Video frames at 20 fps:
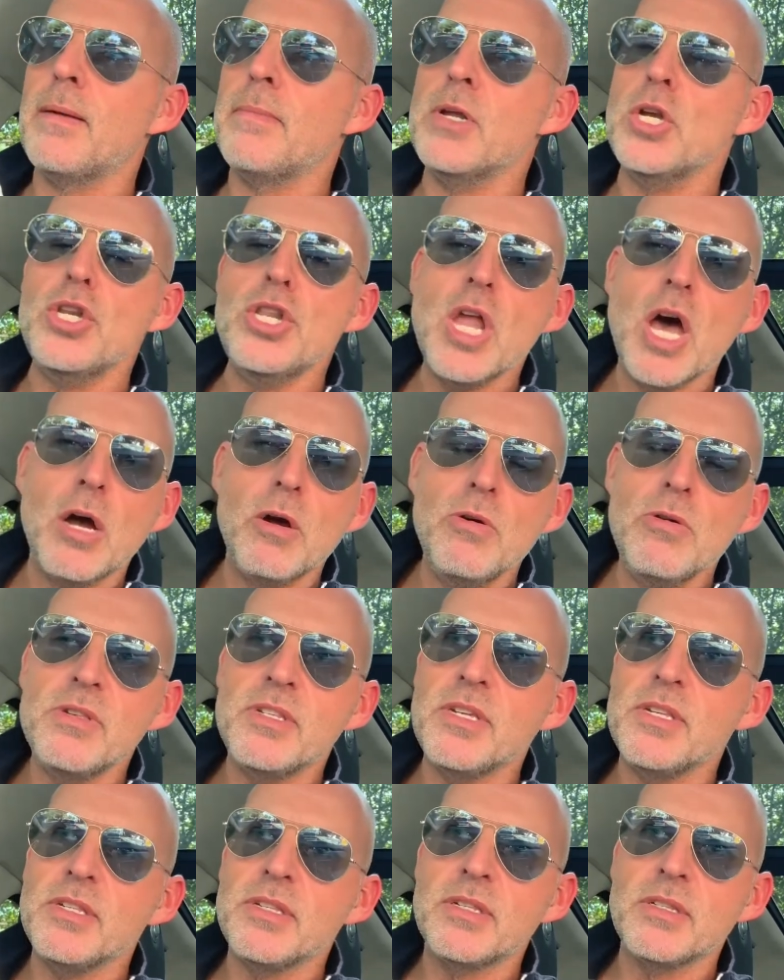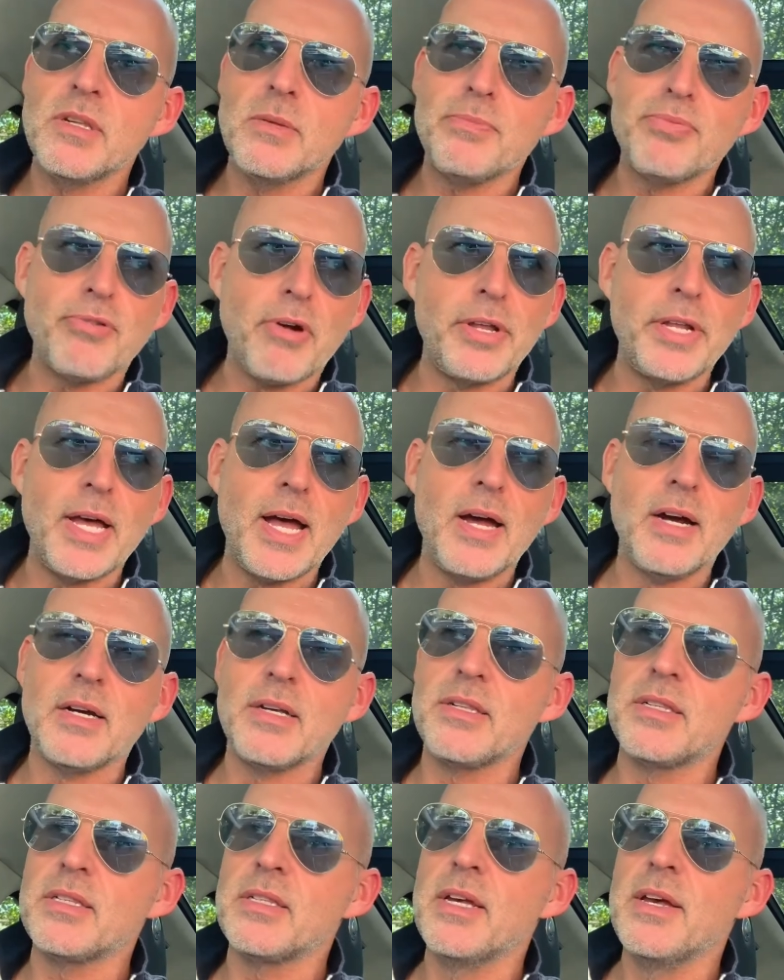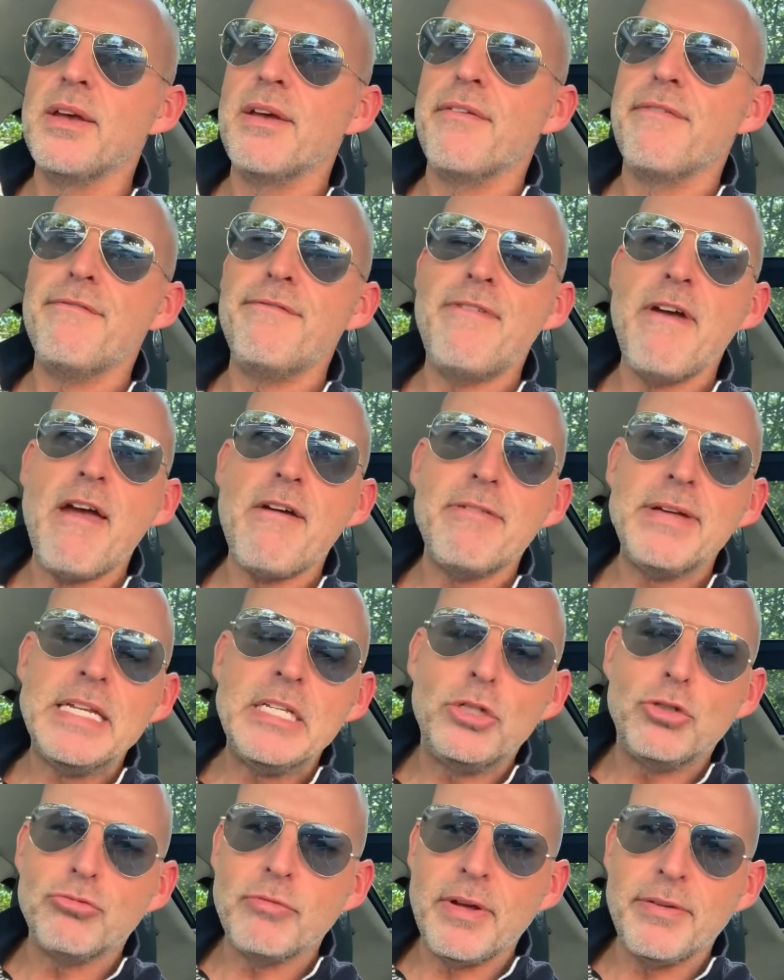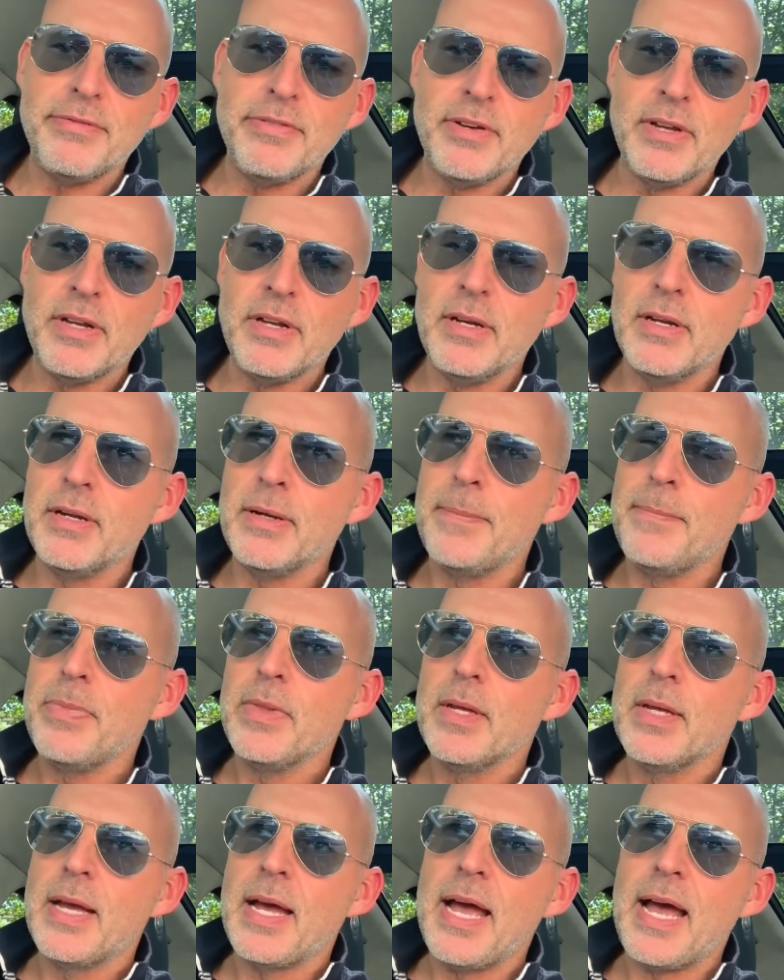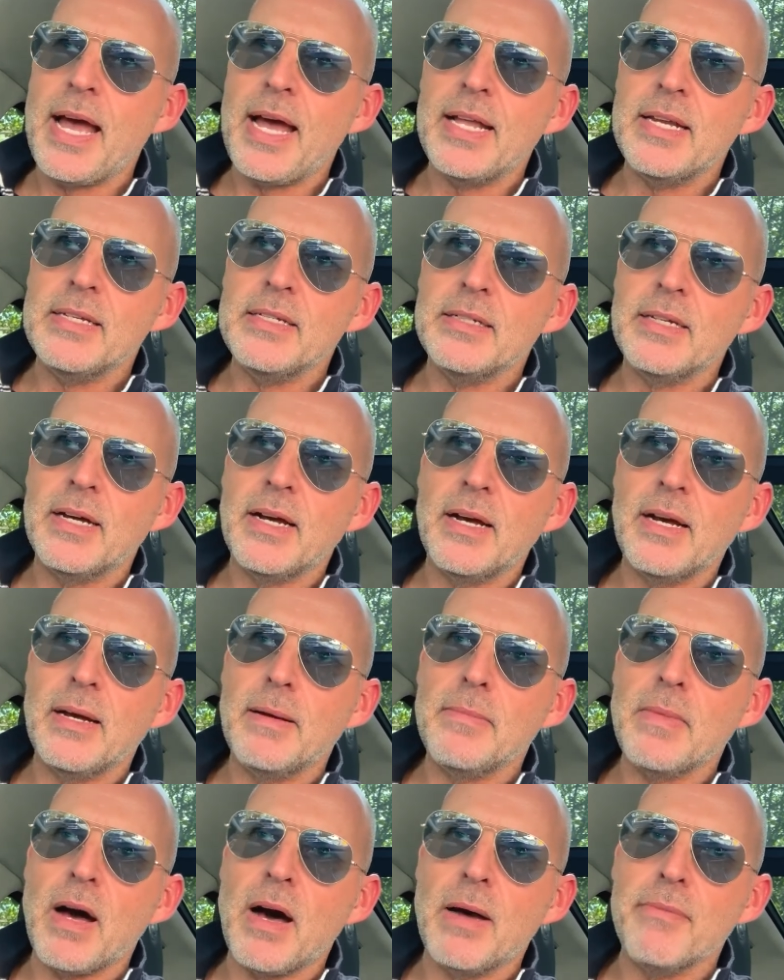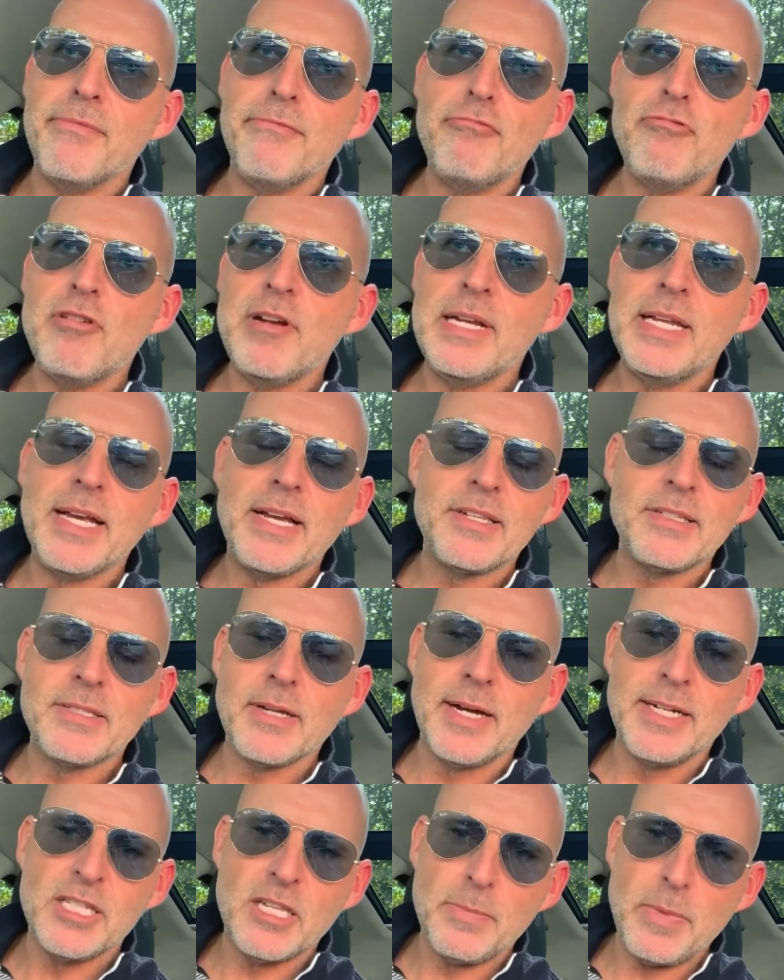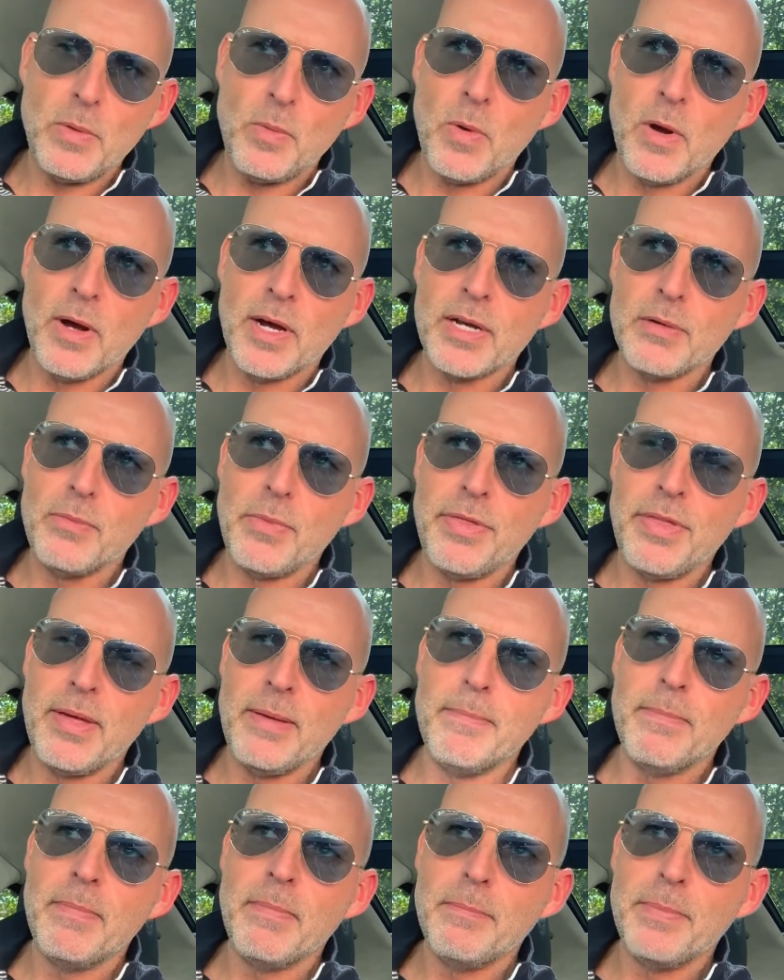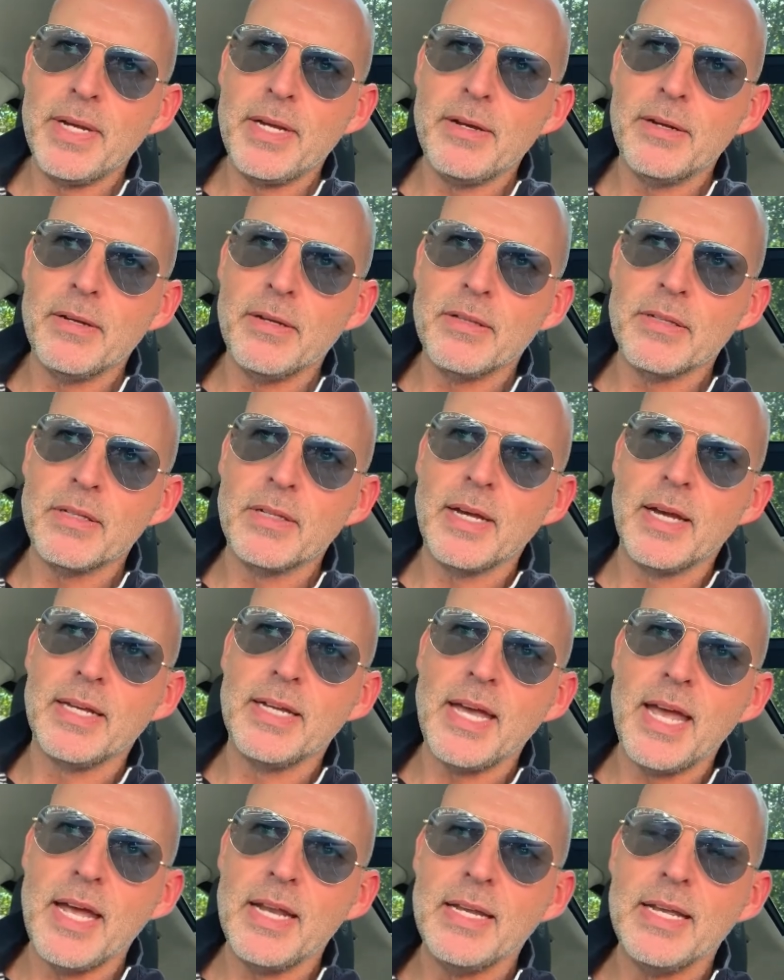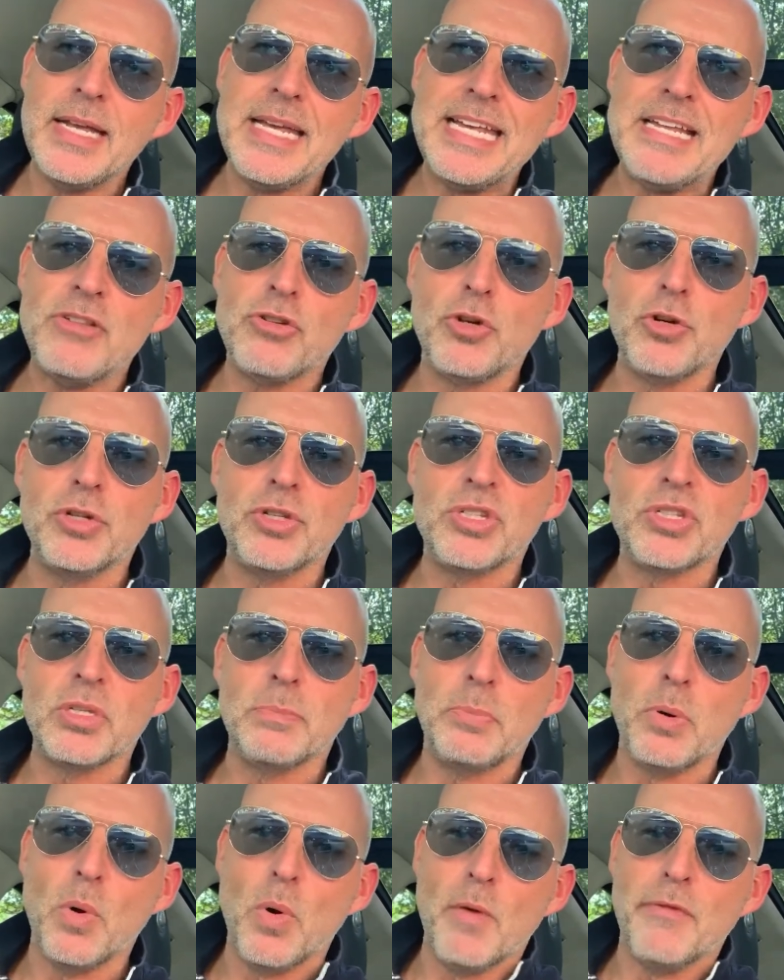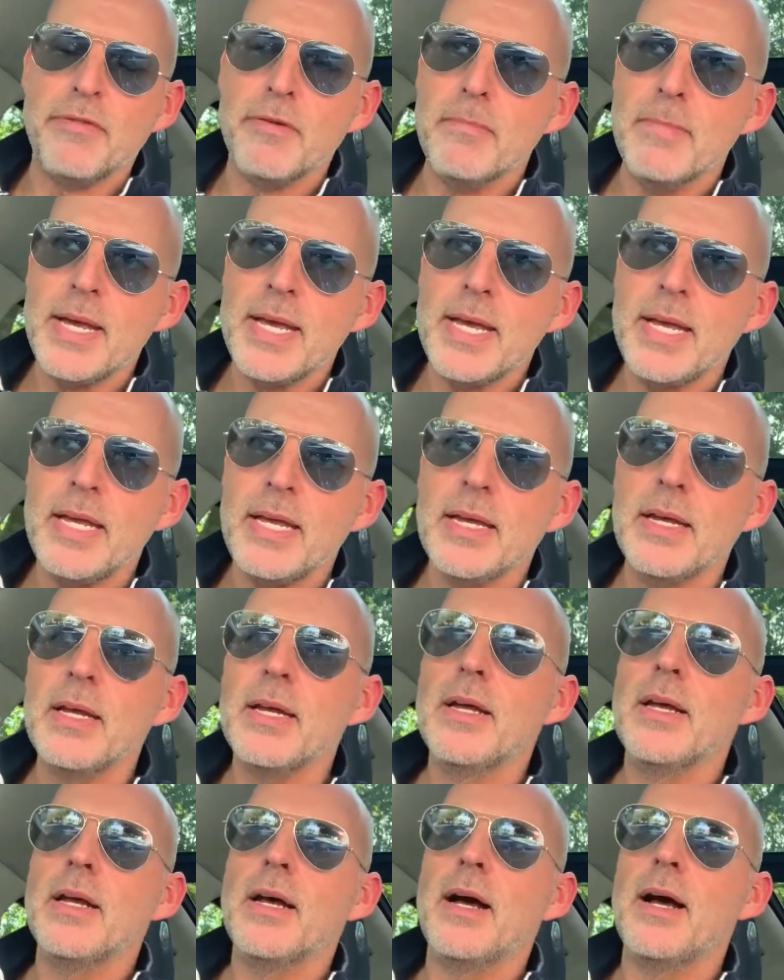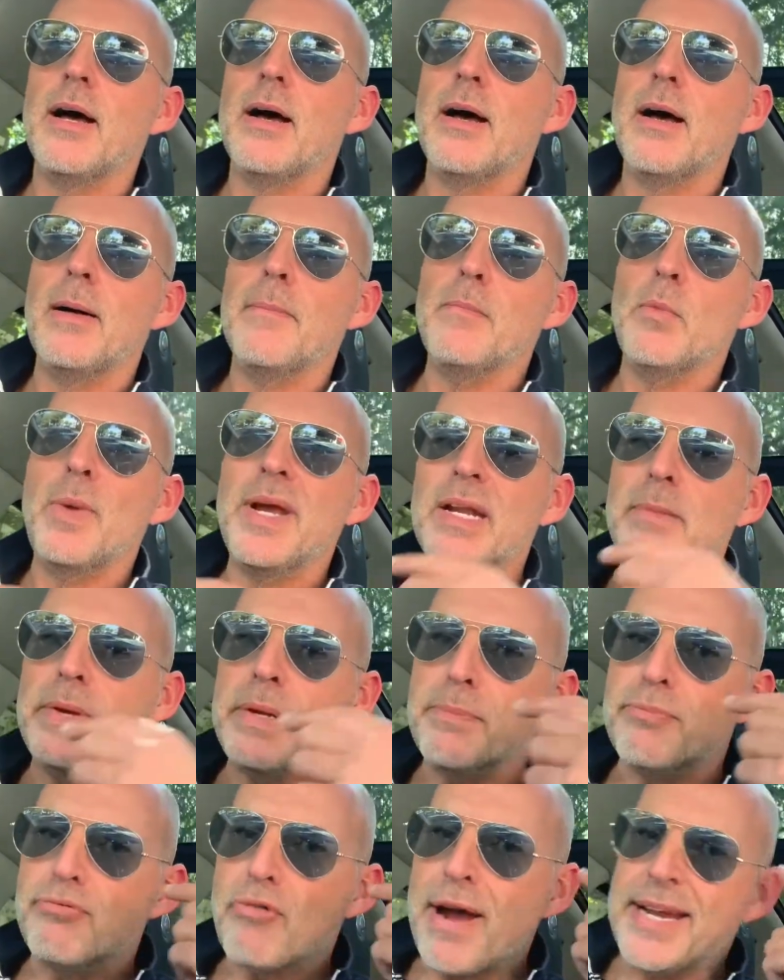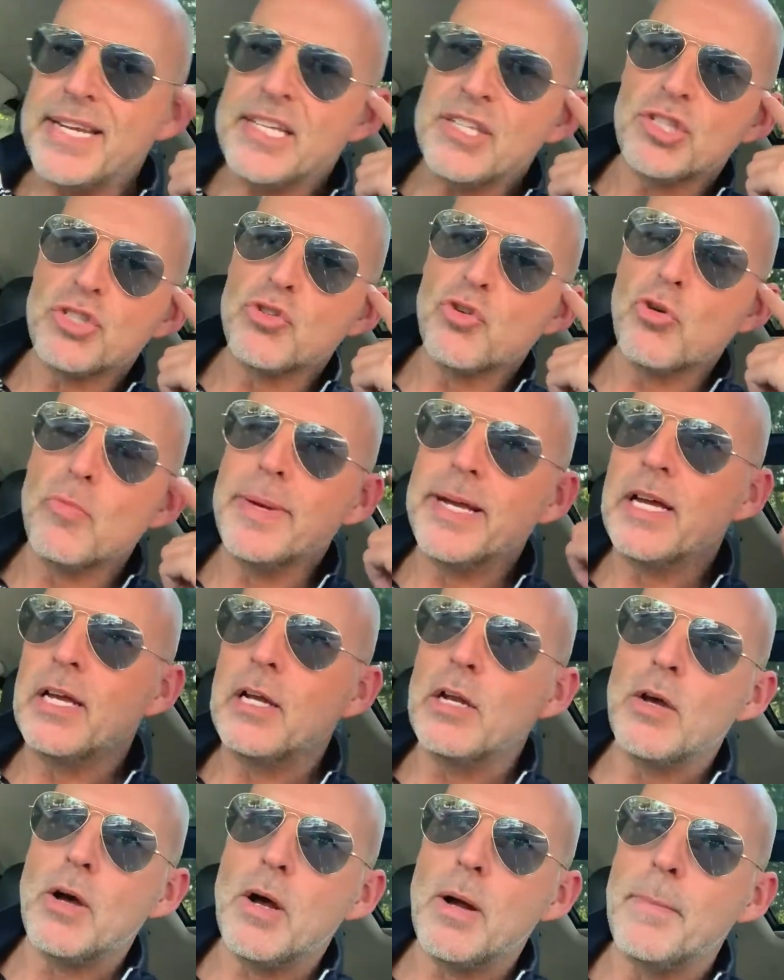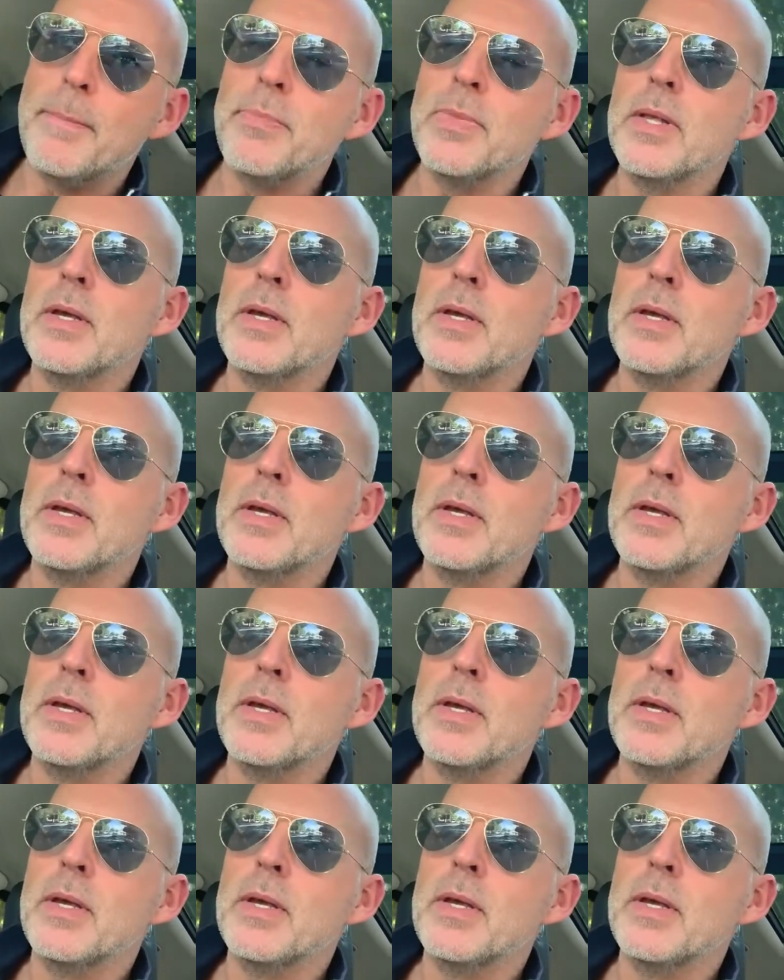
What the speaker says: knows his products, very driven, and I'm really excited to be working with him because, again, he's good support for me. We're going to be brainstorming a lot.